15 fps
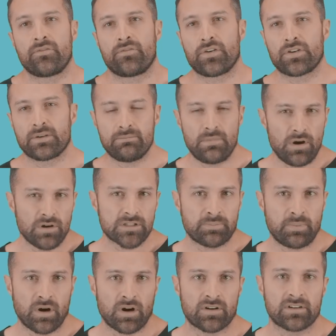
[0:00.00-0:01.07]
For the
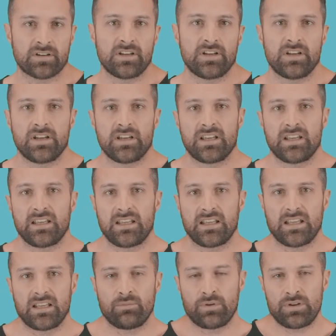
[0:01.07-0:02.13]
most part,
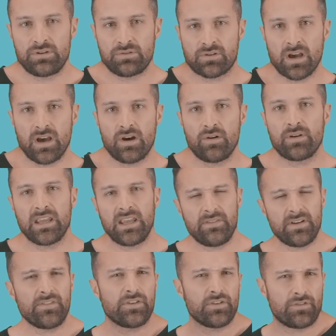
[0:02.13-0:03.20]
when you go,
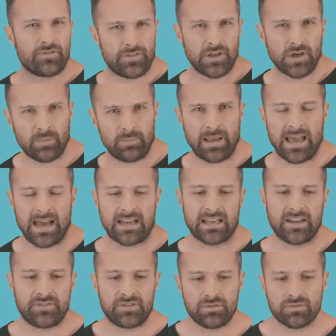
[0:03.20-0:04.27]
even if you feel
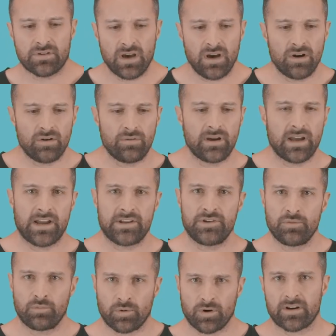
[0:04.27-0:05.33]
bad, if you go and
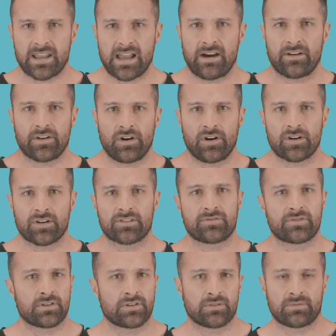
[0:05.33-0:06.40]
you work out hard
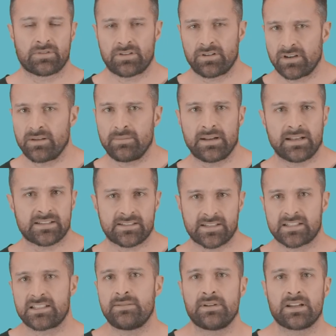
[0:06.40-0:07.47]
for thirty minutes,
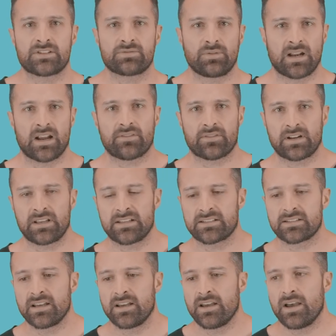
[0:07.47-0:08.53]
sixty minutes, whatever it
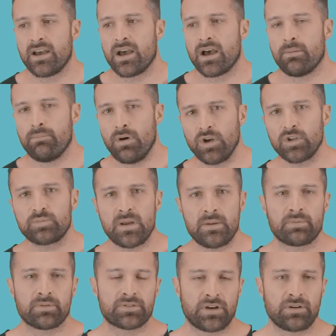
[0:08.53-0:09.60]
is, most
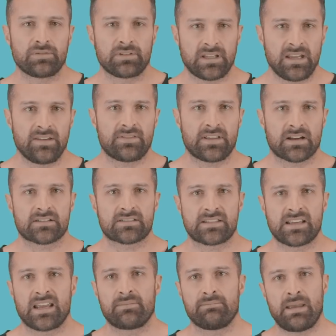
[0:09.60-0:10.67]
people don't leave there
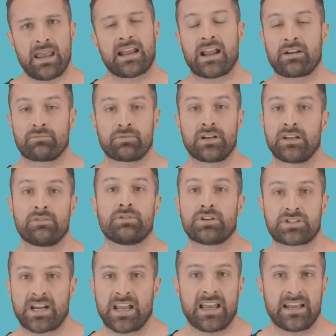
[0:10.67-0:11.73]
saying, man, I really
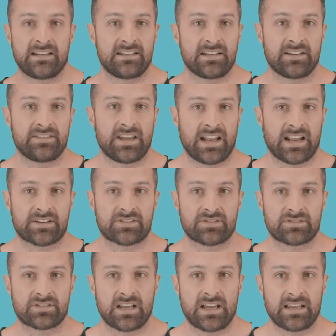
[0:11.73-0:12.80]
wish I hadn't done that
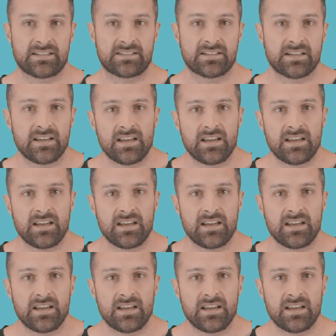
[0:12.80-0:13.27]
exercise.